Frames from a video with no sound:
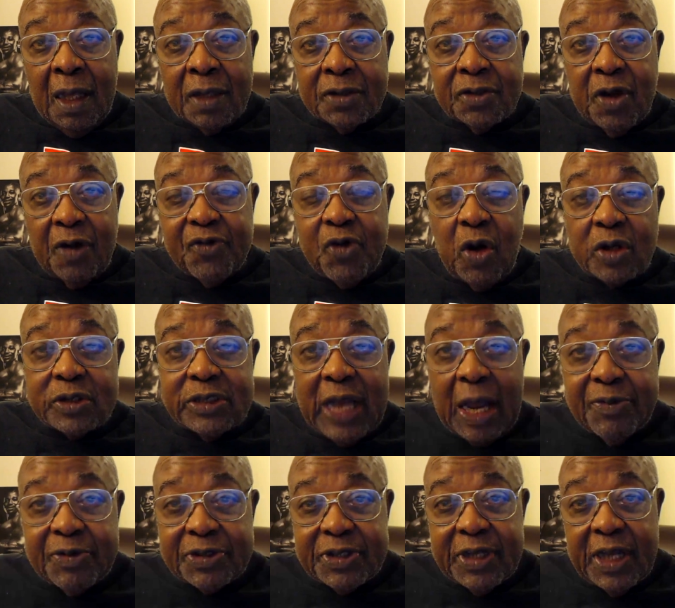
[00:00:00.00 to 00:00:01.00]
So, of course,
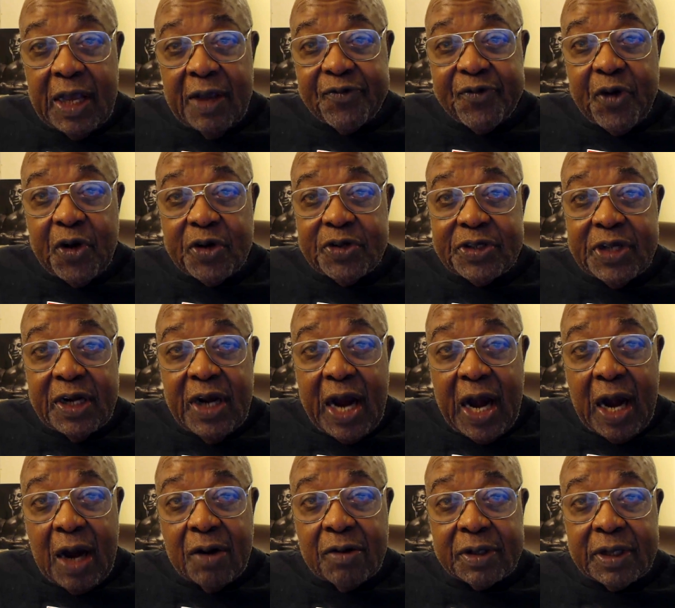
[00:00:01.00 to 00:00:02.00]
I was there first, and
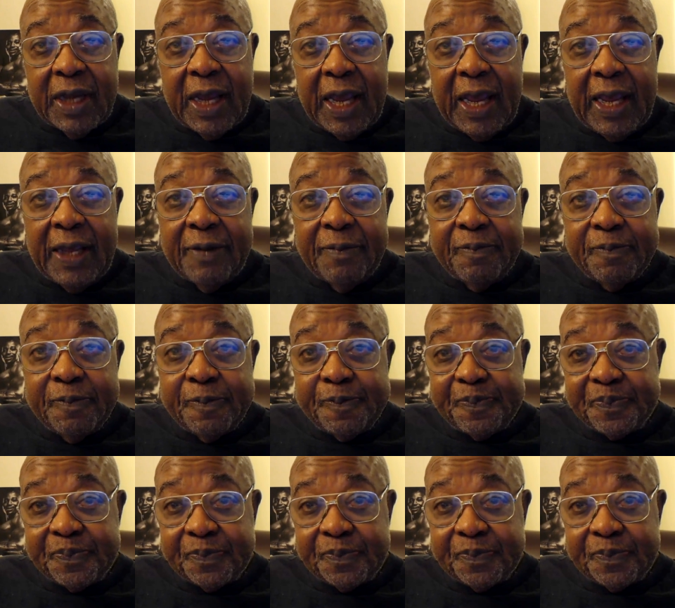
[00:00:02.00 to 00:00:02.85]
Harold came.